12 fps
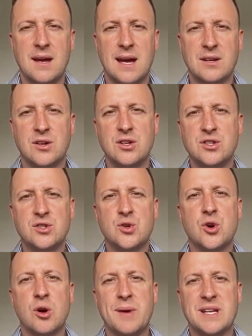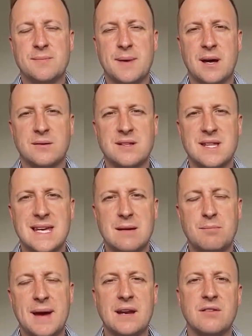And could you talk a bit about the
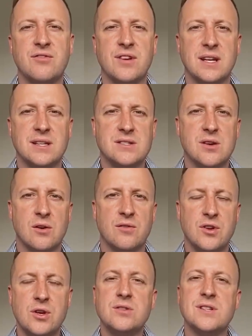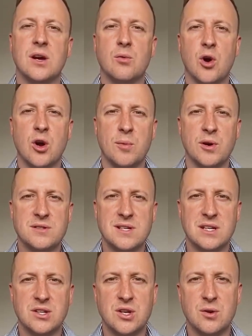benefits of using a robot
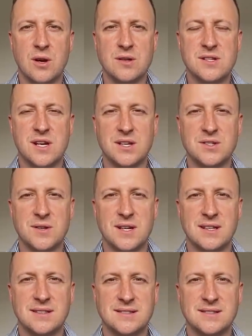in neurosurgery?